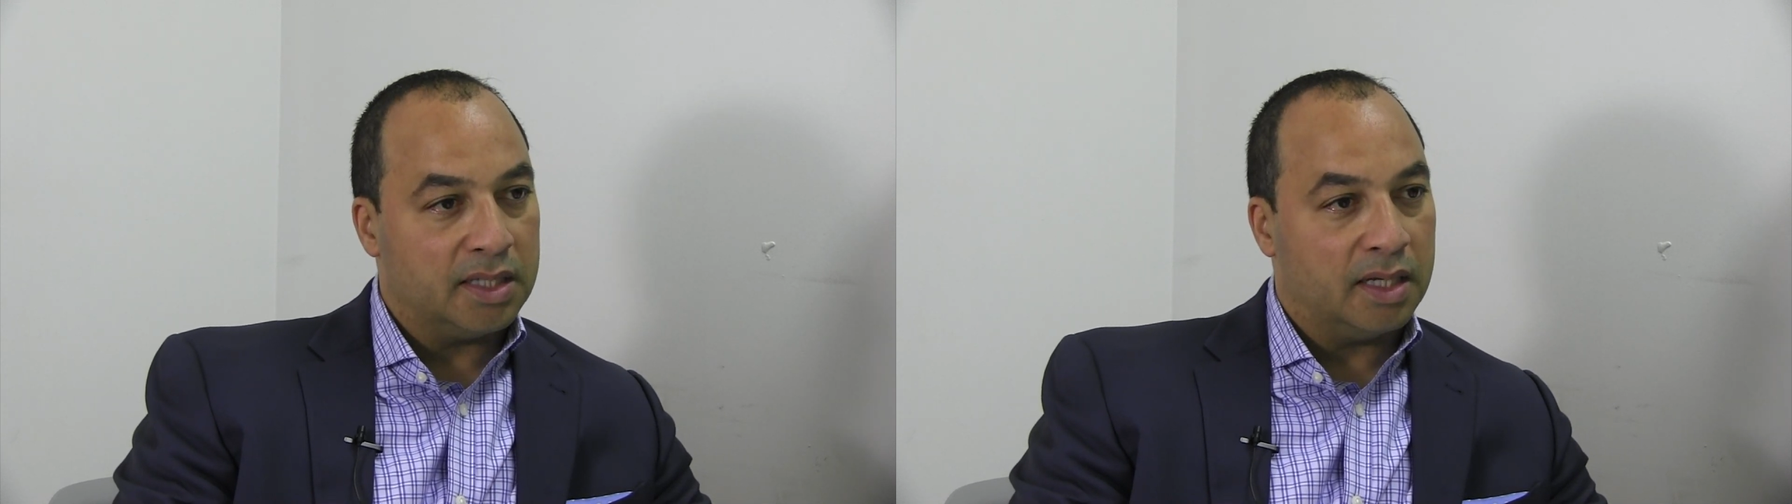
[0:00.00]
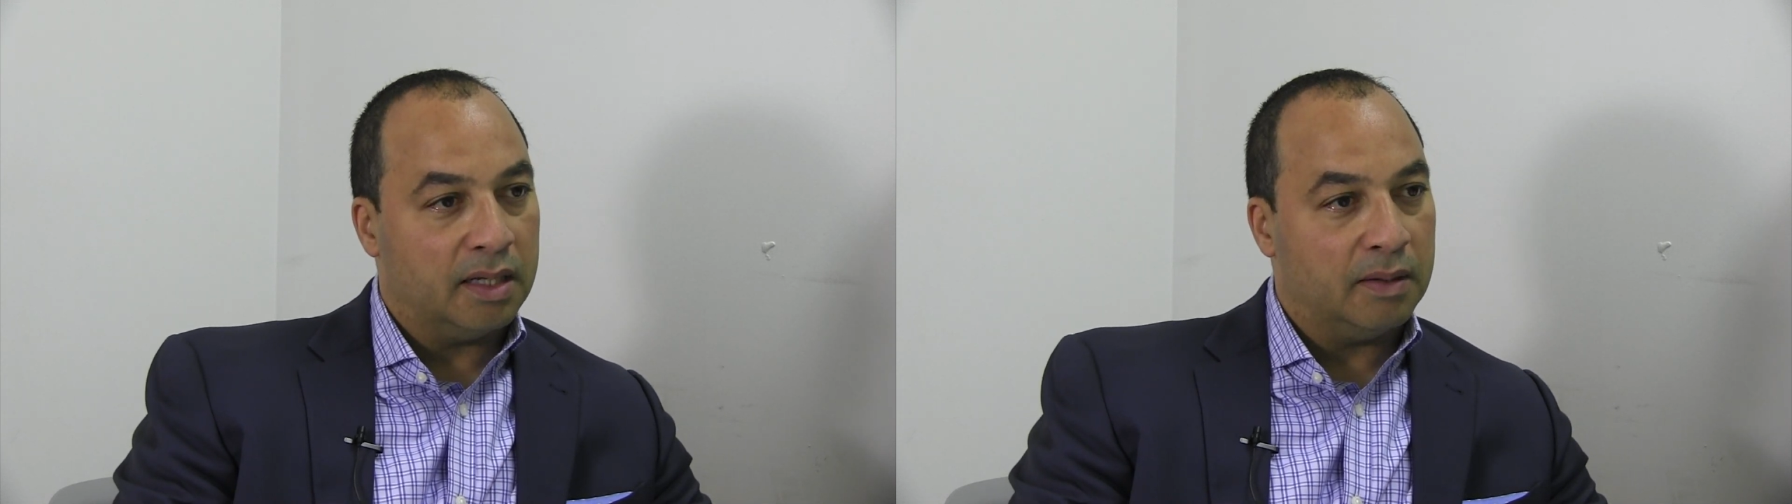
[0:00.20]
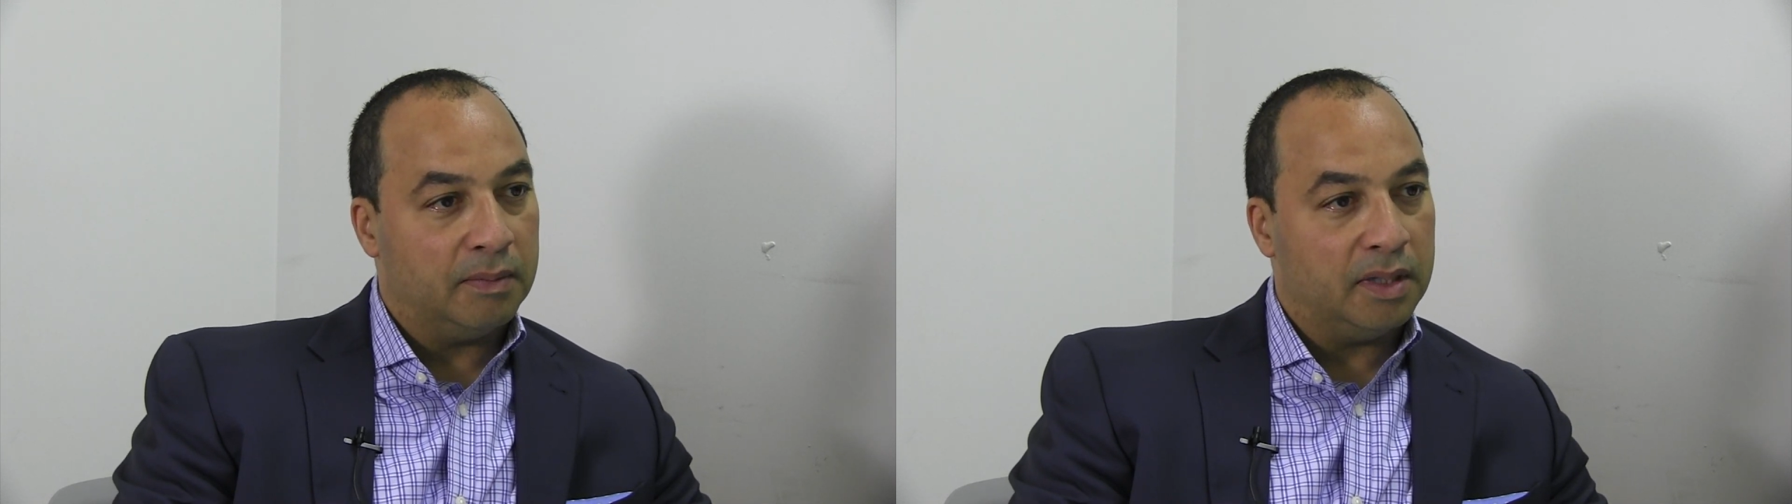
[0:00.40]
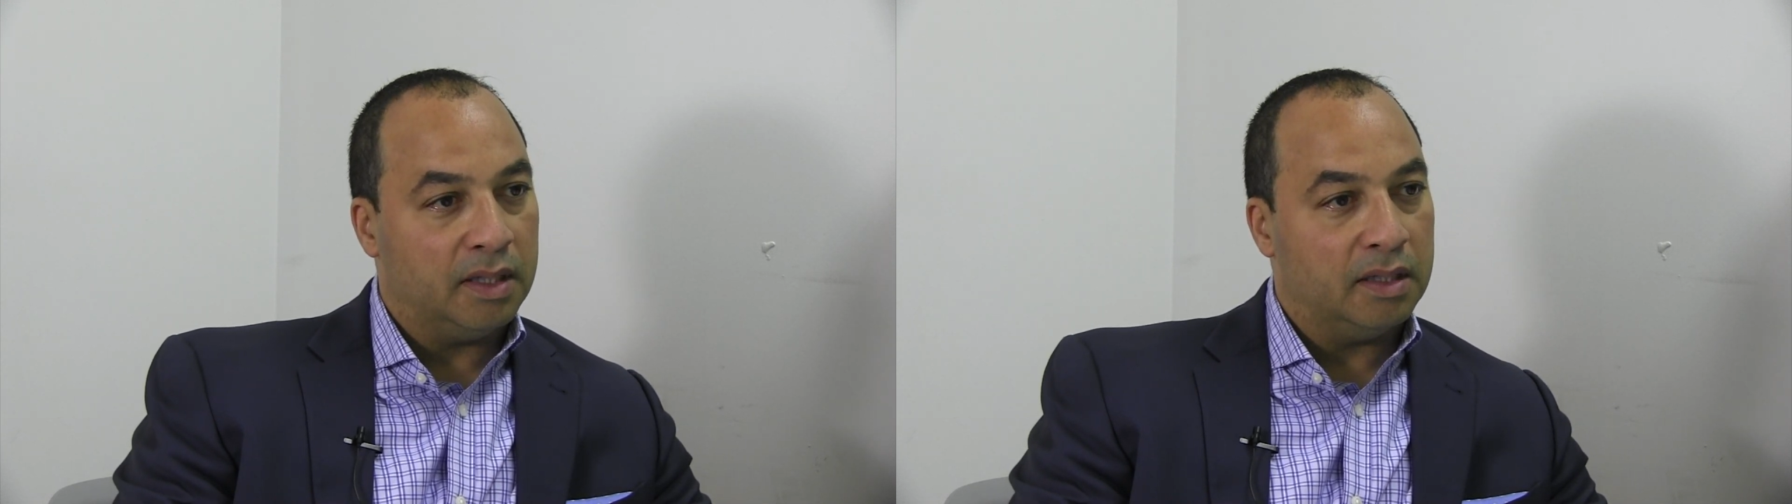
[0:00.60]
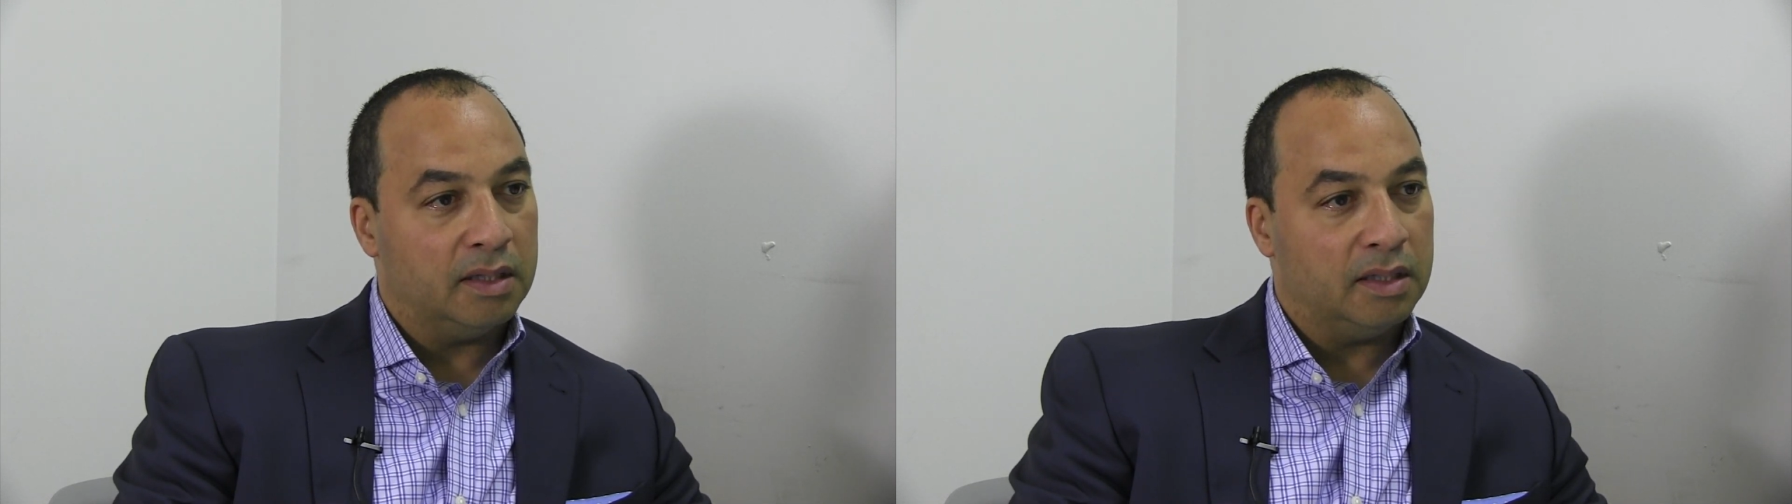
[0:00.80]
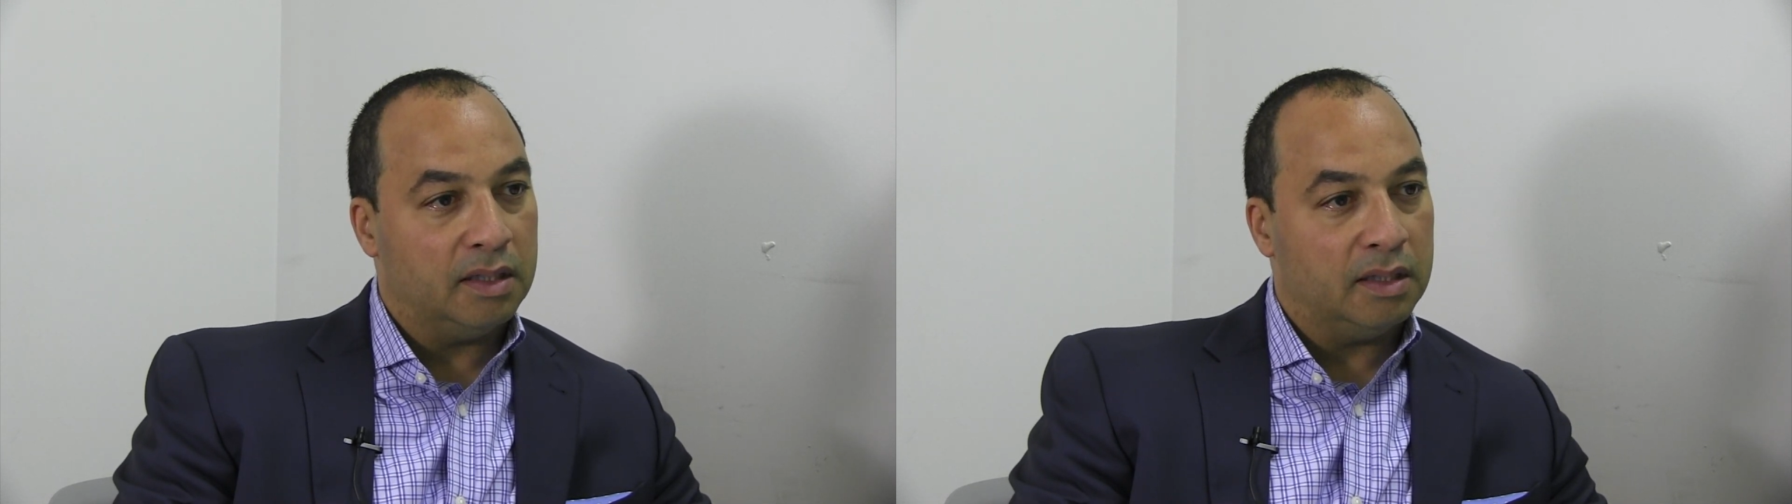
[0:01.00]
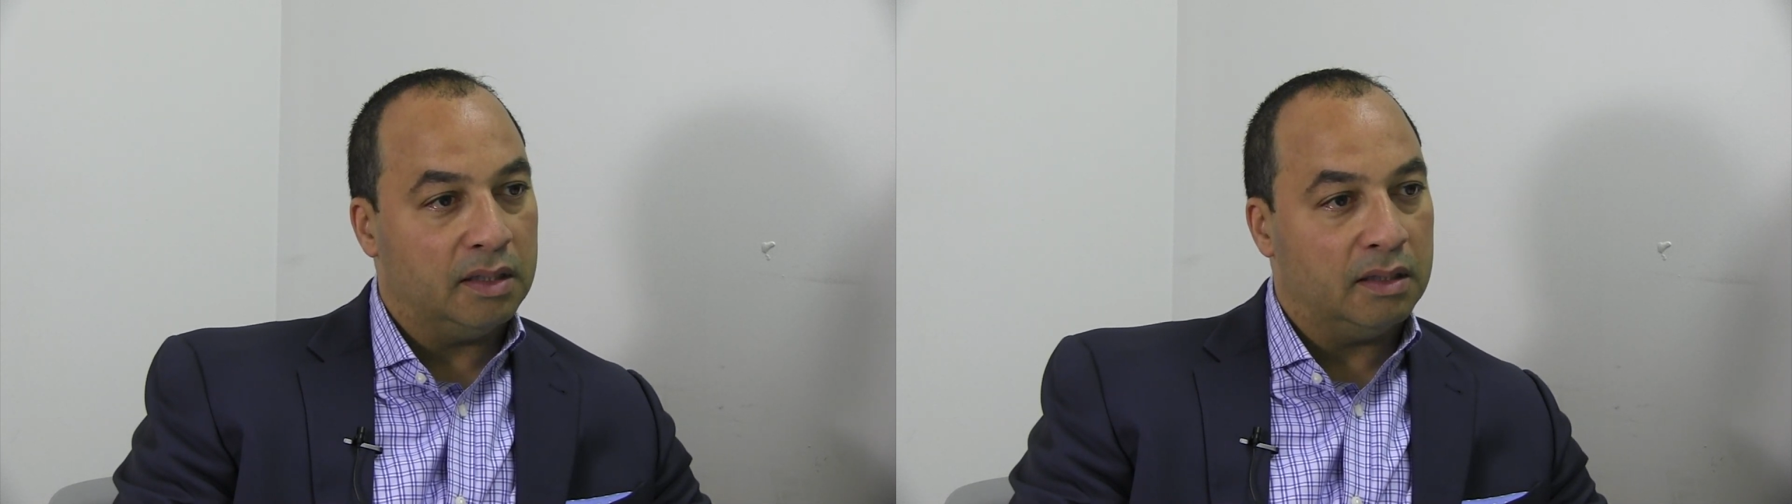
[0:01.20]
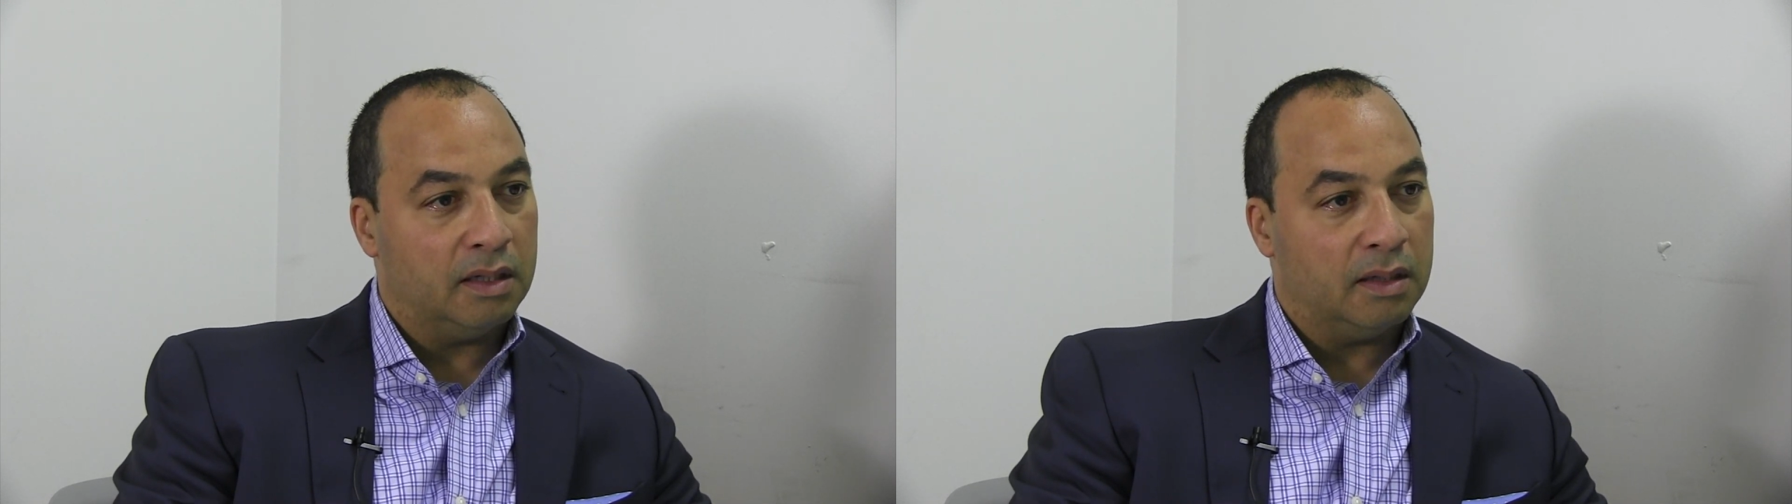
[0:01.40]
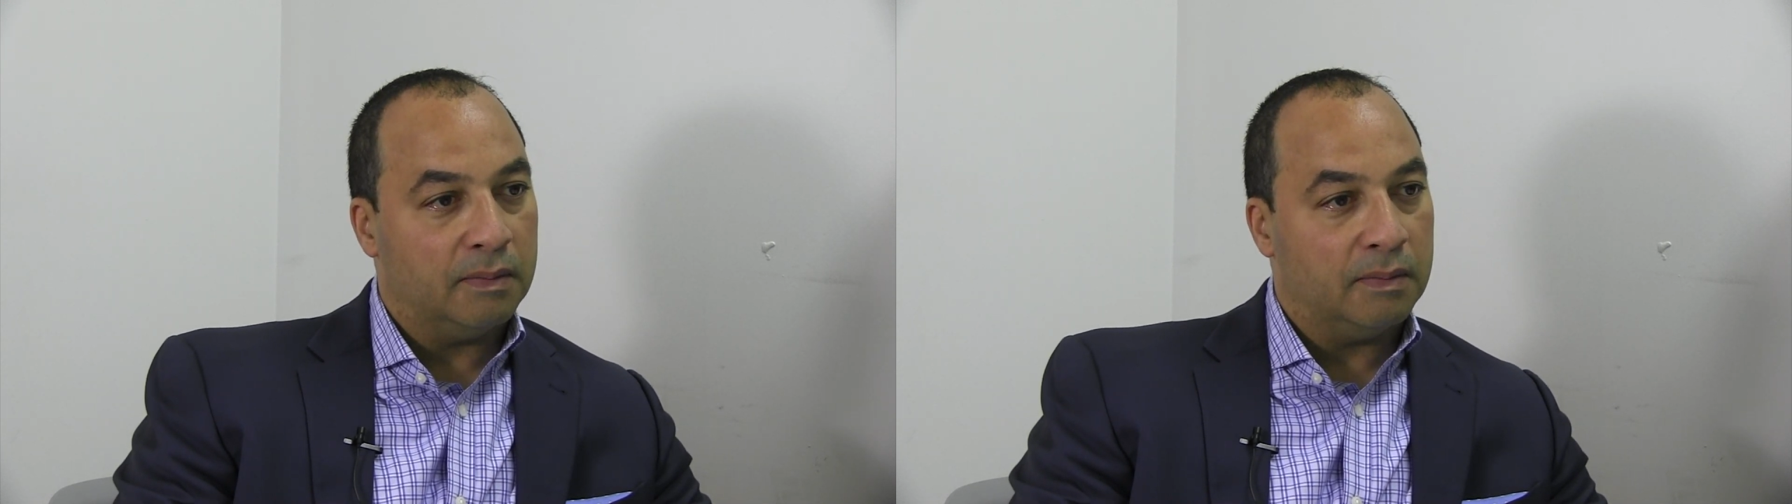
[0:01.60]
time in the